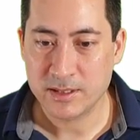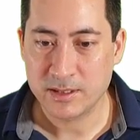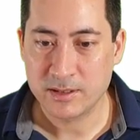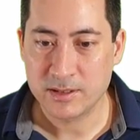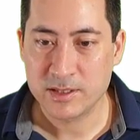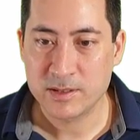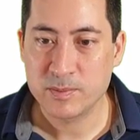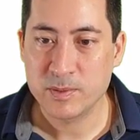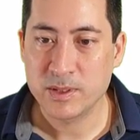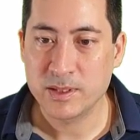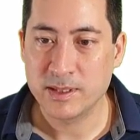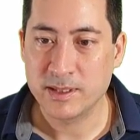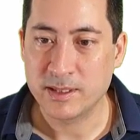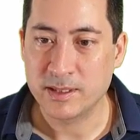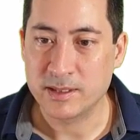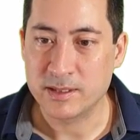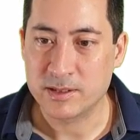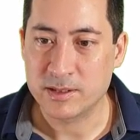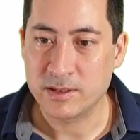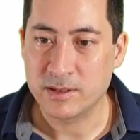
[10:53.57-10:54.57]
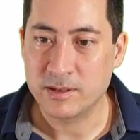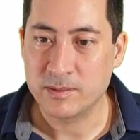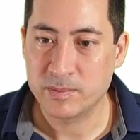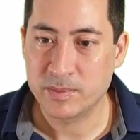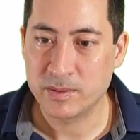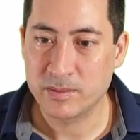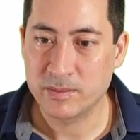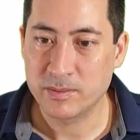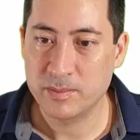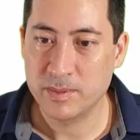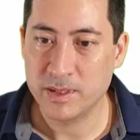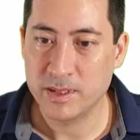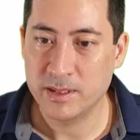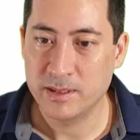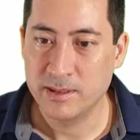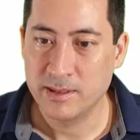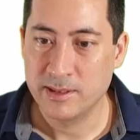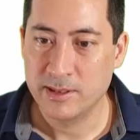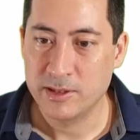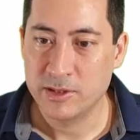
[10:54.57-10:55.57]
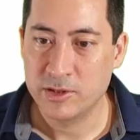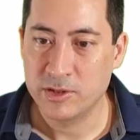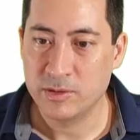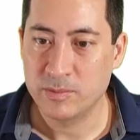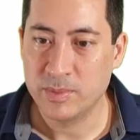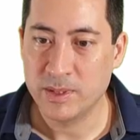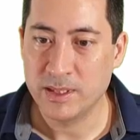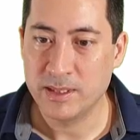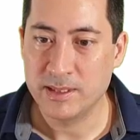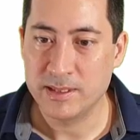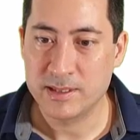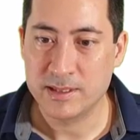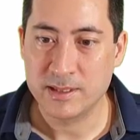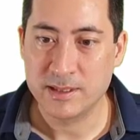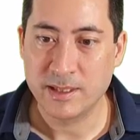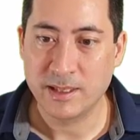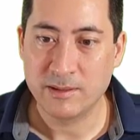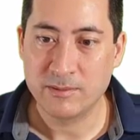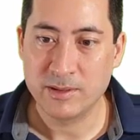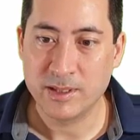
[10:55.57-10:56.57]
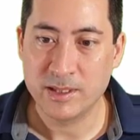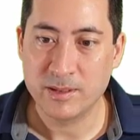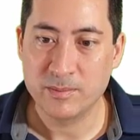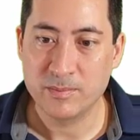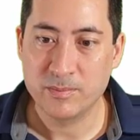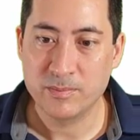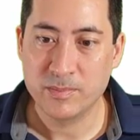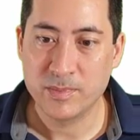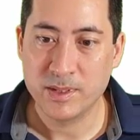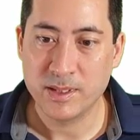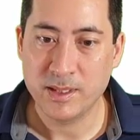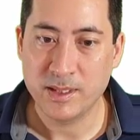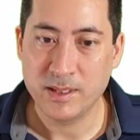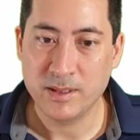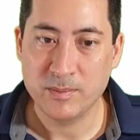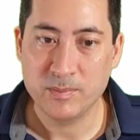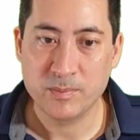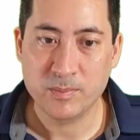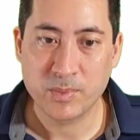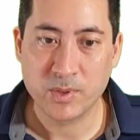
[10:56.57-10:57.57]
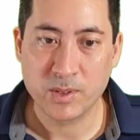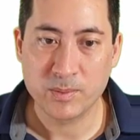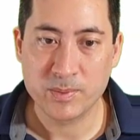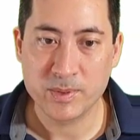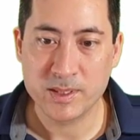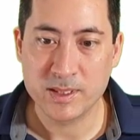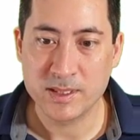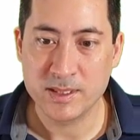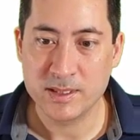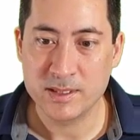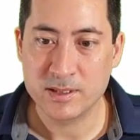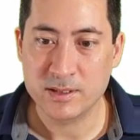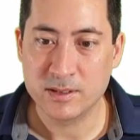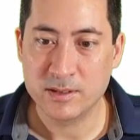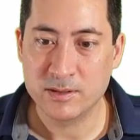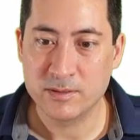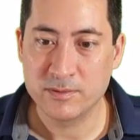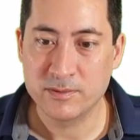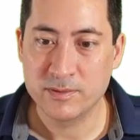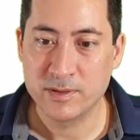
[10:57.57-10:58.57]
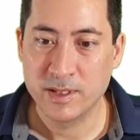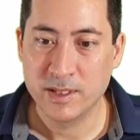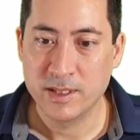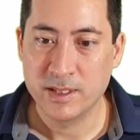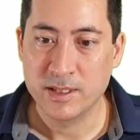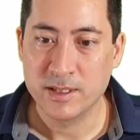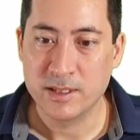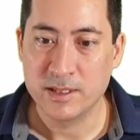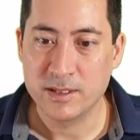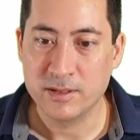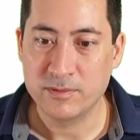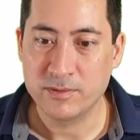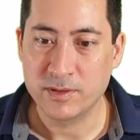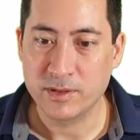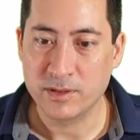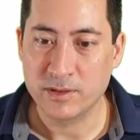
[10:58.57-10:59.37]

I'll just put a link at the top, probably should be listed that way, the properties of the different